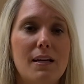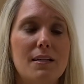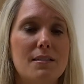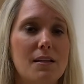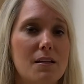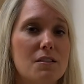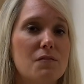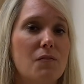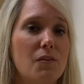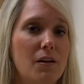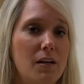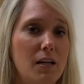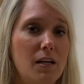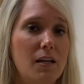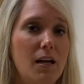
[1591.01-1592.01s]
that stands for the
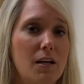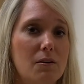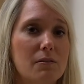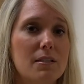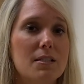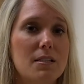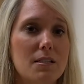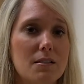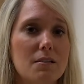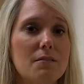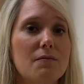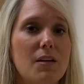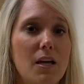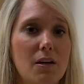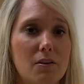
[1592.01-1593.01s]
Neonatal
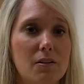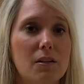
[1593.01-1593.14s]
Intensive Care